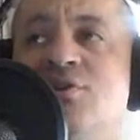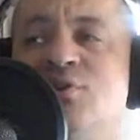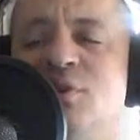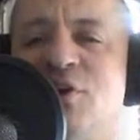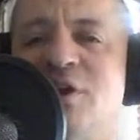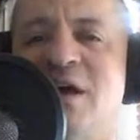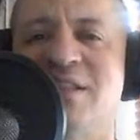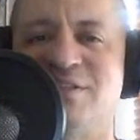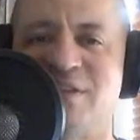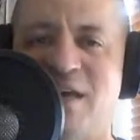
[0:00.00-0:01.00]
So they're
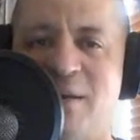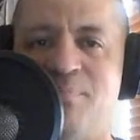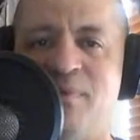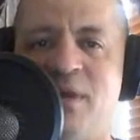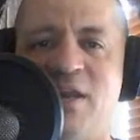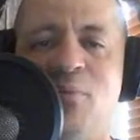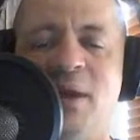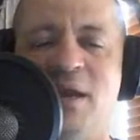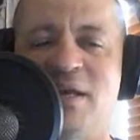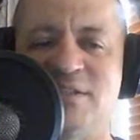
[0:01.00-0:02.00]
not the same. Kenny
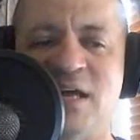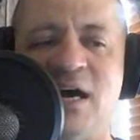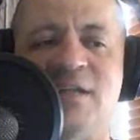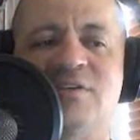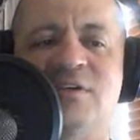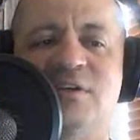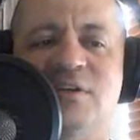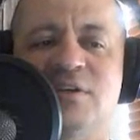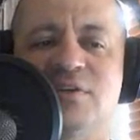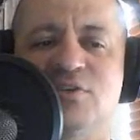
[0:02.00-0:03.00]
Omega is not
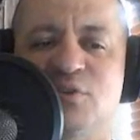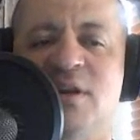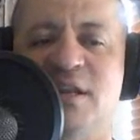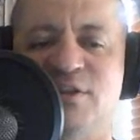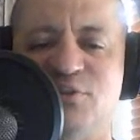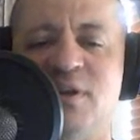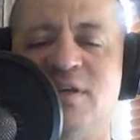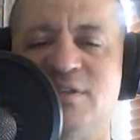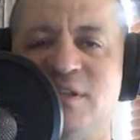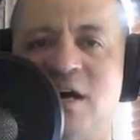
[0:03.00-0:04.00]
Trinity.
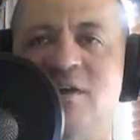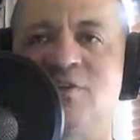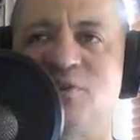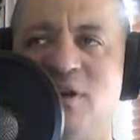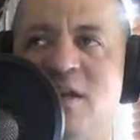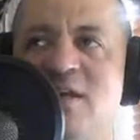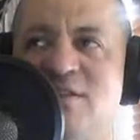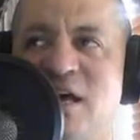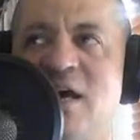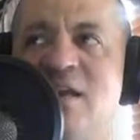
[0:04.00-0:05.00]
Trinity is
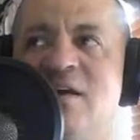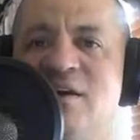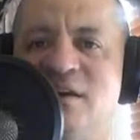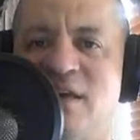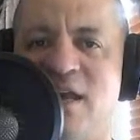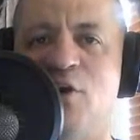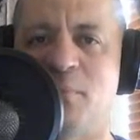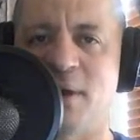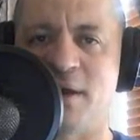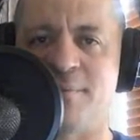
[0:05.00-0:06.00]
not Kenny
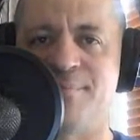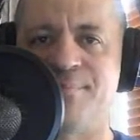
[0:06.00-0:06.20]
Omega.